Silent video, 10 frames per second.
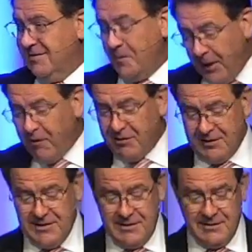
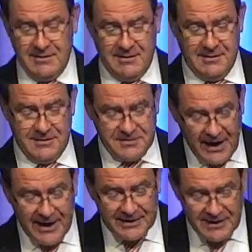Apparently,
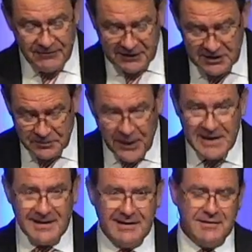scientifically
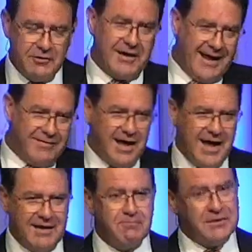speaking, and you could add
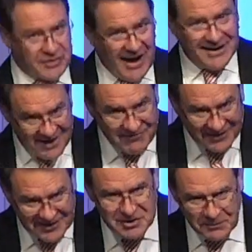that,
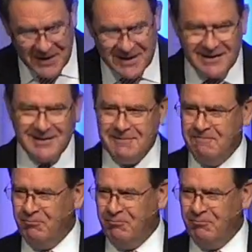scientifically speaking,